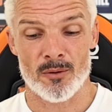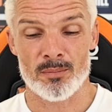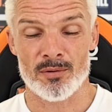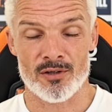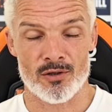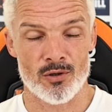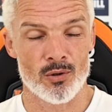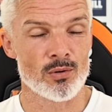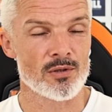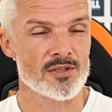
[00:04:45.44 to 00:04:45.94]
couple
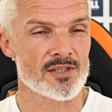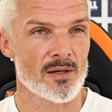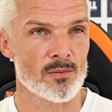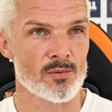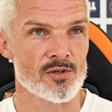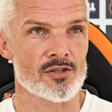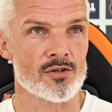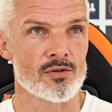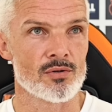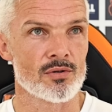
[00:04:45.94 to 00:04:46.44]
of goals that
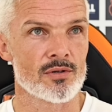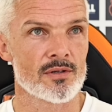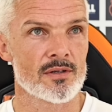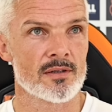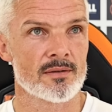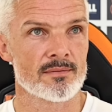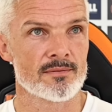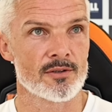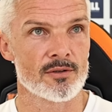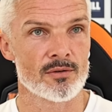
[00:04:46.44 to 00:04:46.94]
we
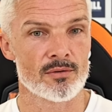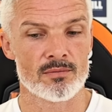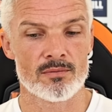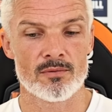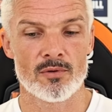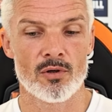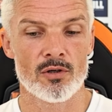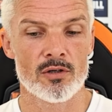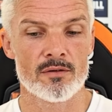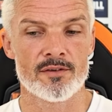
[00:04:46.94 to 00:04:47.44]
scored,
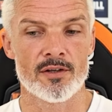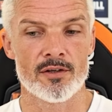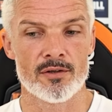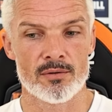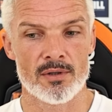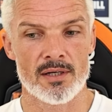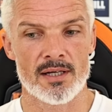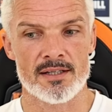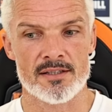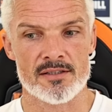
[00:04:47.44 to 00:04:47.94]
all of the
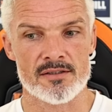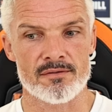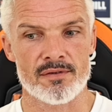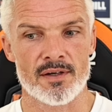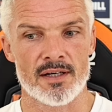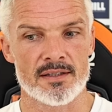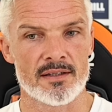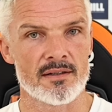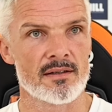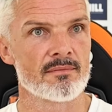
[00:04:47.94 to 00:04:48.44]
new lads have
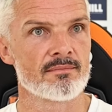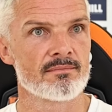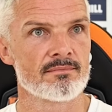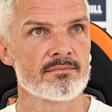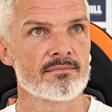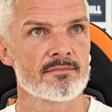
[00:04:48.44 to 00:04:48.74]
had a